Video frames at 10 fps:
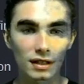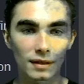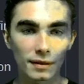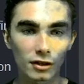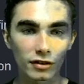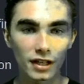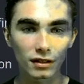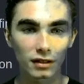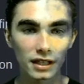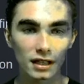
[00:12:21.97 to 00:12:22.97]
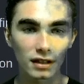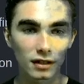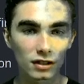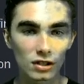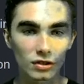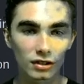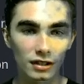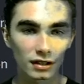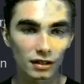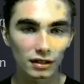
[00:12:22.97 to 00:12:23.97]
create a link that our user
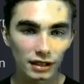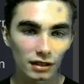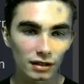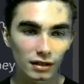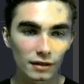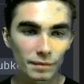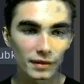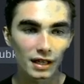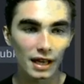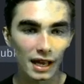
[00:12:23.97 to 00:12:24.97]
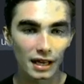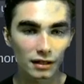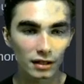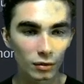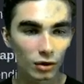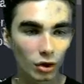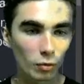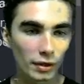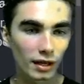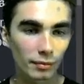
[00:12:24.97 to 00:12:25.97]
can click, and it will
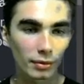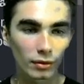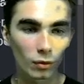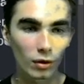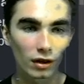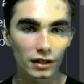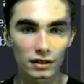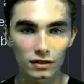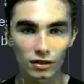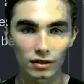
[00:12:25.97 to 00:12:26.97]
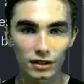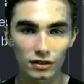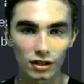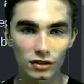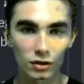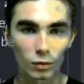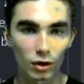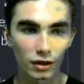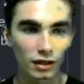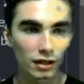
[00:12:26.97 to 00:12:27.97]
open up the wallet. And so this Nostr
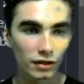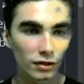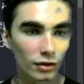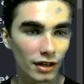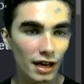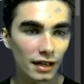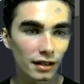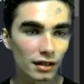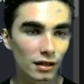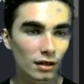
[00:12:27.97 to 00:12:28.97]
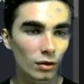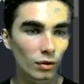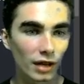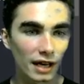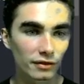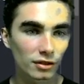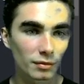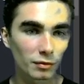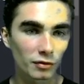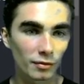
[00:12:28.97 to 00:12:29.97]
wallet auth URI will have
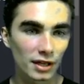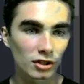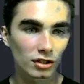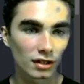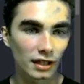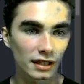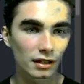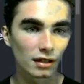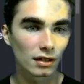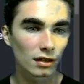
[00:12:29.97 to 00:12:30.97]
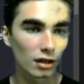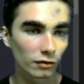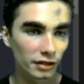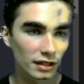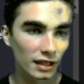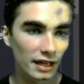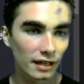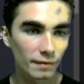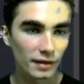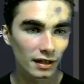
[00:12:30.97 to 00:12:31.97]
some information like a
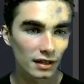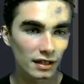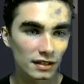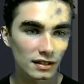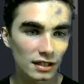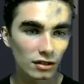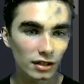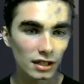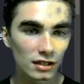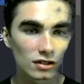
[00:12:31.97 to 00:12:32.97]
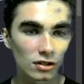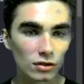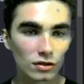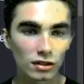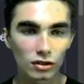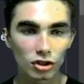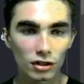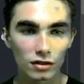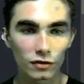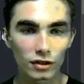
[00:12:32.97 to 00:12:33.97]
relay. This secret is used
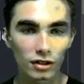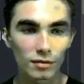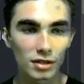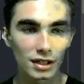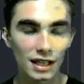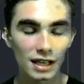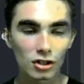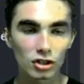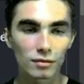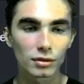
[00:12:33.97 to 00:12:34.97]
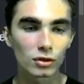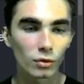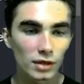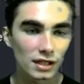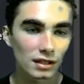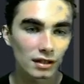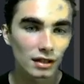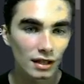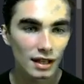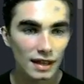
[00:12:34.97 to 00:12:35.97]
just for the communication between
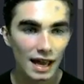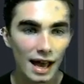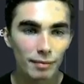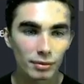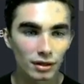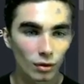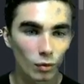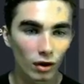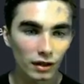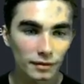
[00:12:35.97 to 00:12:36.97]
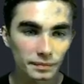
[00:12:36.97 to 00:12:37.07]
the app and the wallet.